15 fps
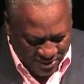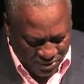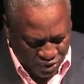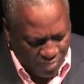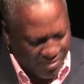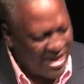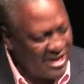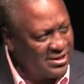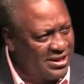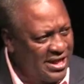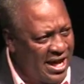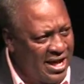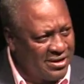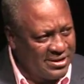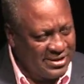To my
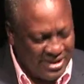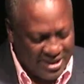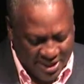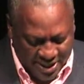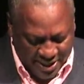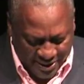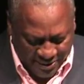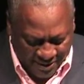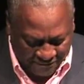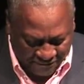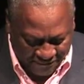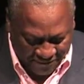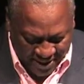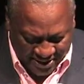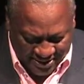child's ear, the
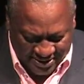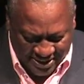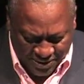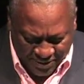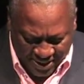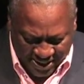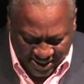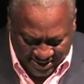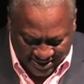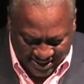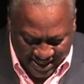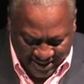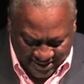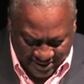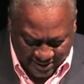phrase sounded
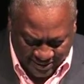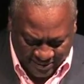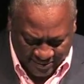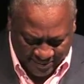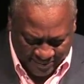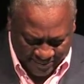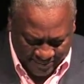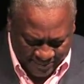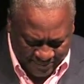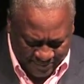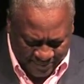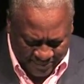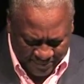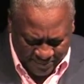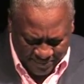exciting,
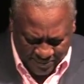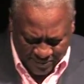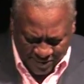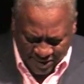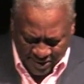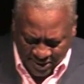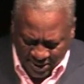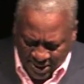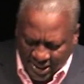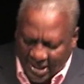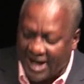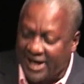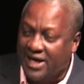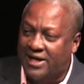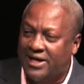
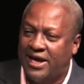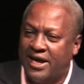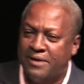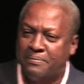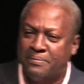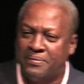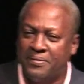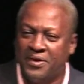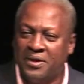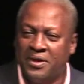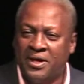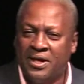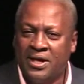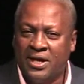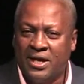like a game
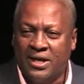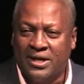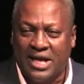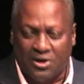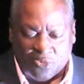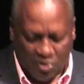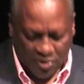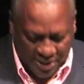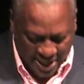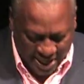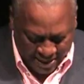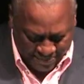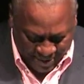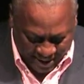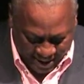that all the
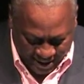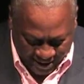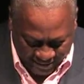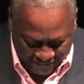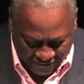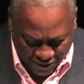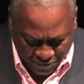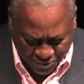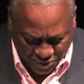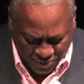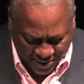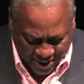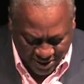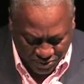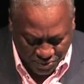upper form
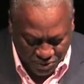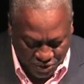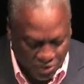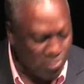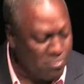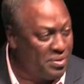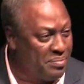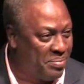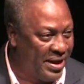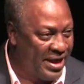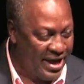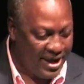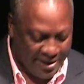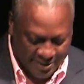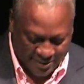students would soon be
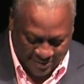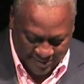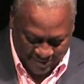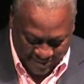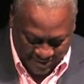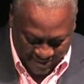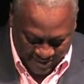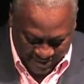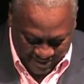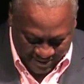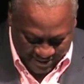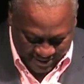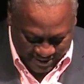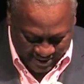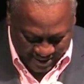playing.
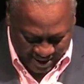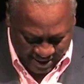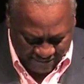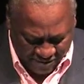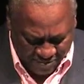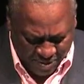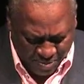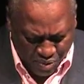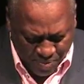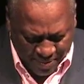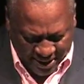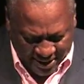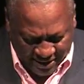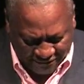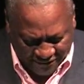And from the
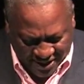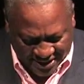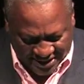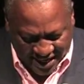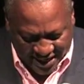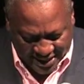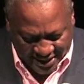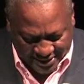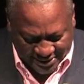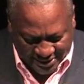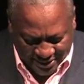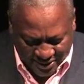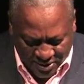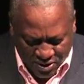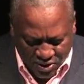moment I first heard it,
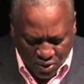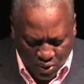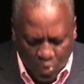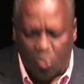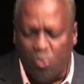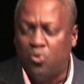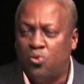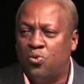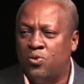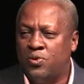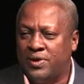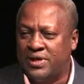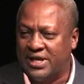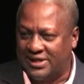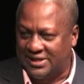coup
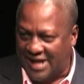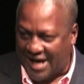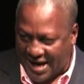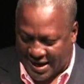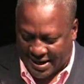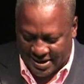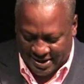d'etat,